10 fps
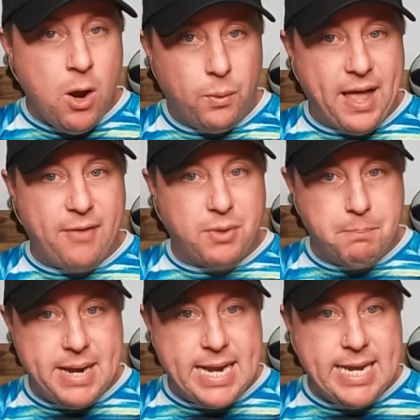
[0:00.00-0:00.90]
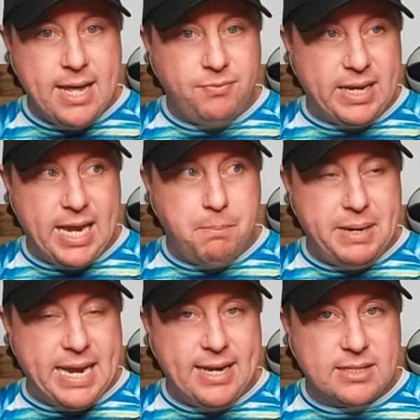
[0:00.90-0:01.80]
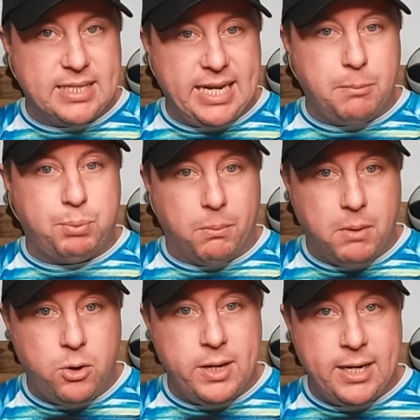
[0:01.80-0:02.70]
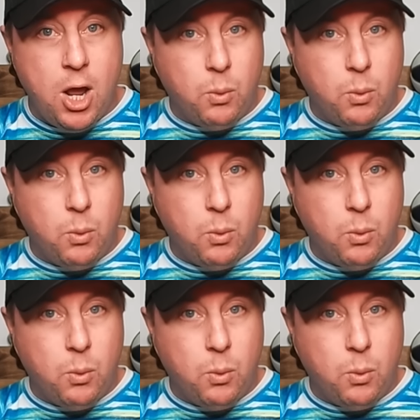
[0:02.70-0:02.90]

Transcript: Without the media, the NBA doesn't get promoted.